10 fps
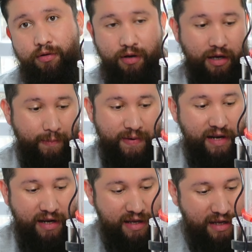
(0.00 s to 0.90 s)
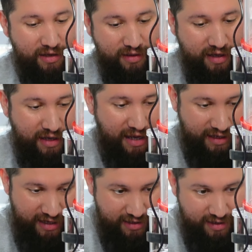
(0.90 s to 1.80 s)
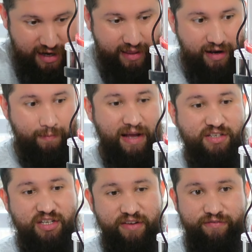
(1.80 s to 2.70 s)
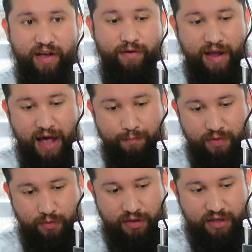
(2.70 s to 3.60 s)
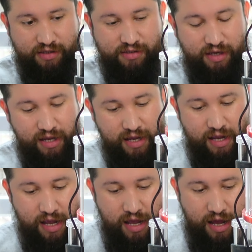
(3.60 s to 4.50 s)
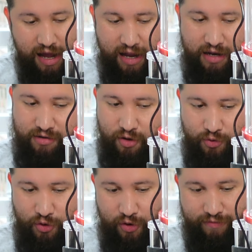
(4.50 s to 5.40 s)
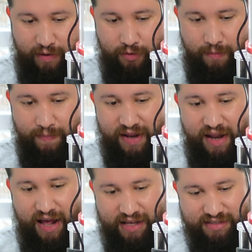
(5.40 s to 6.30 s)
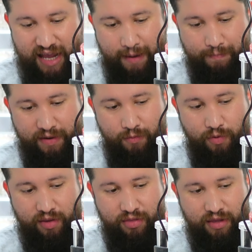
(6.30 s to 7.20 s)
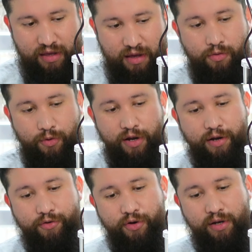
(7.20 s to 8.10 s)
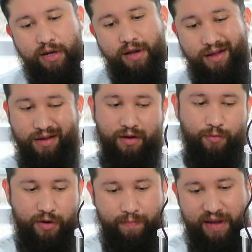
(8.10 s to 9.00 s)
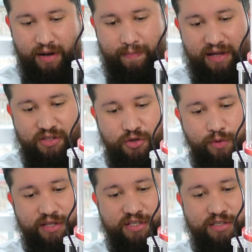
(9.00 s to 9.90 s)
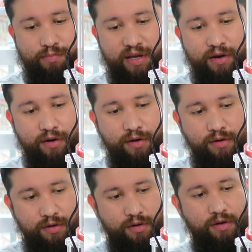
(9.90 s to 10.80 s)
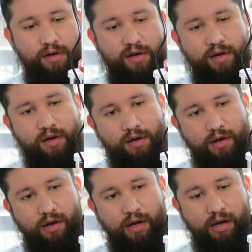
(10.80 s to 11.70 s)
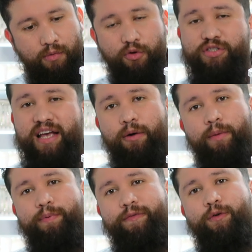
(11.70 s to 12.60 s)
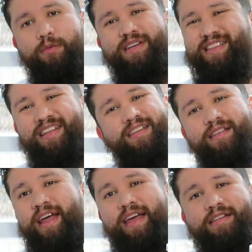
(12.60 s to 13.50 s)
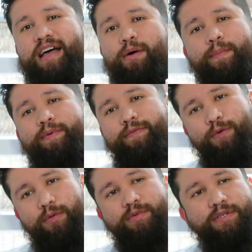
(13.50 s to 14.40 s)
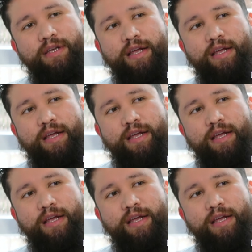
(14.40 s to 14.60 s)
I mean, I can't deny that. I'm actually very happy with this. Don't know if I would have been as happy with the 300. It would have been about 2 inches bigger. We'll see how it performs. At the end of the day, it's how it performs.